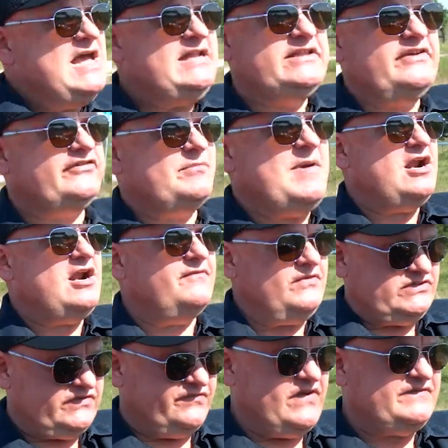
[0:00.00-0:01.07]
doesn't if
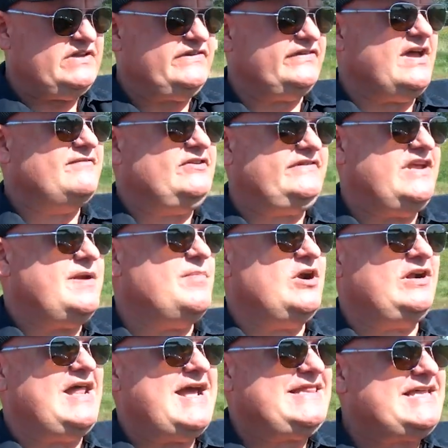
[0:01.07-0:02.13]
it's a 57
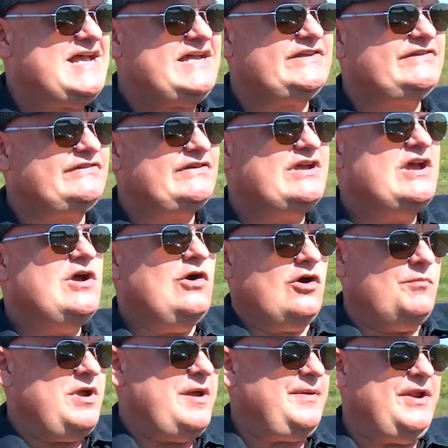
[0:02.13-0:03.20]
T-Bird like this, or
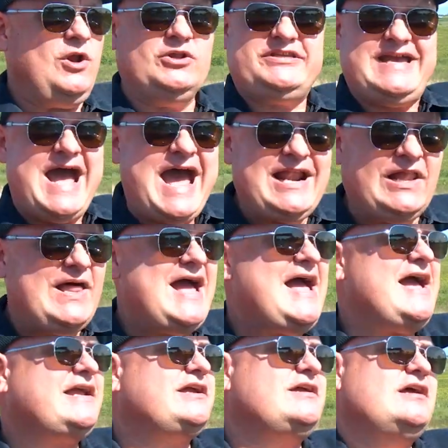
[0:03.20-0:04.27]
maybe an old
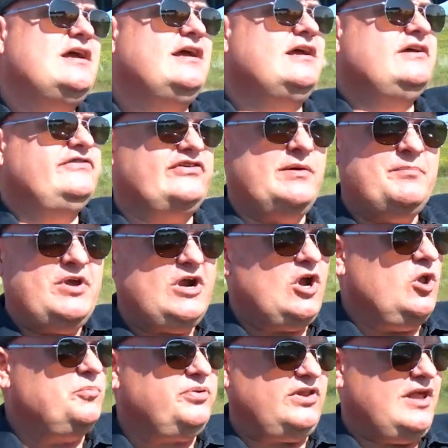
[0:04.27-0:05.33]
Cadillac, some big
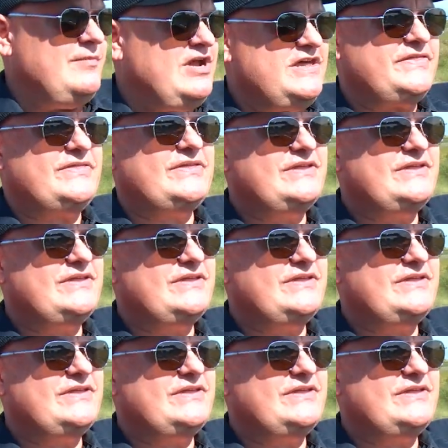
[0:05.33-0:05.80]
old Plymouth.